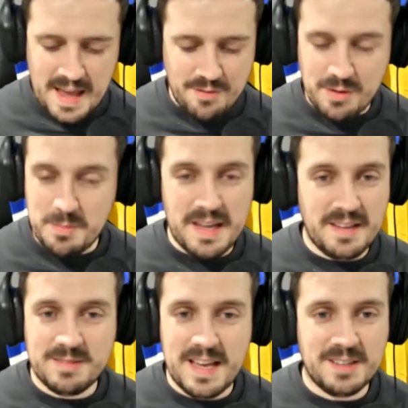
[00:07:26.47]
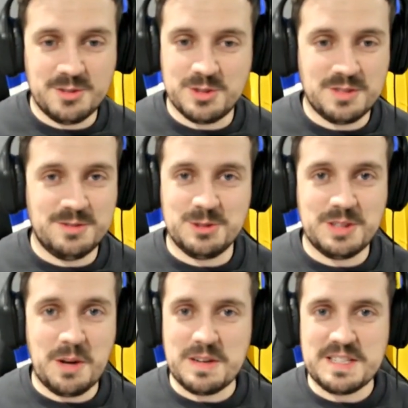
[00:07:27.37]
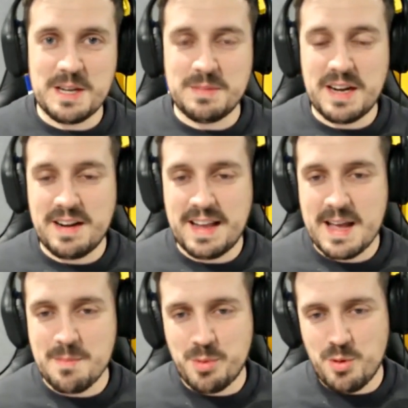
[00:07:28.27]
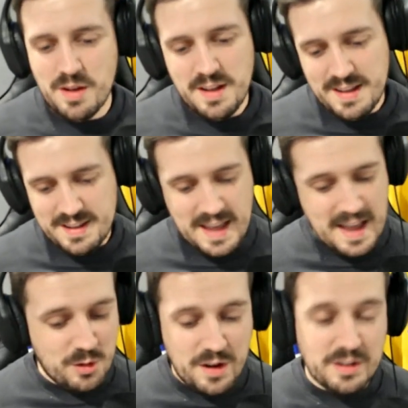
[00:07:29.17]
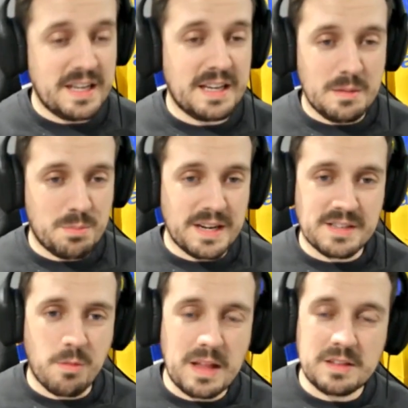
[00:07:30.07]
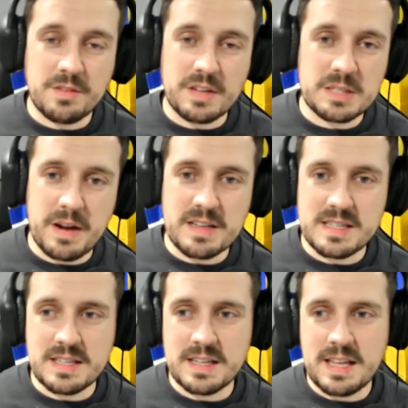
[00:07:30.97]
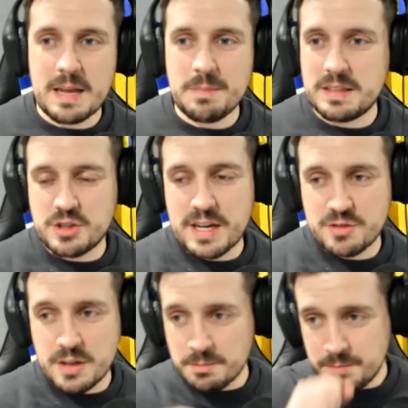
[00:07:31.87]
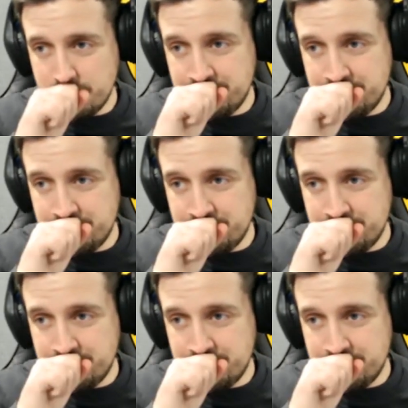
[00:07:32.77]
For me, just don't want to see him there again. But yeah, look, I think he brings a wealth of experience into the team in the dressing room.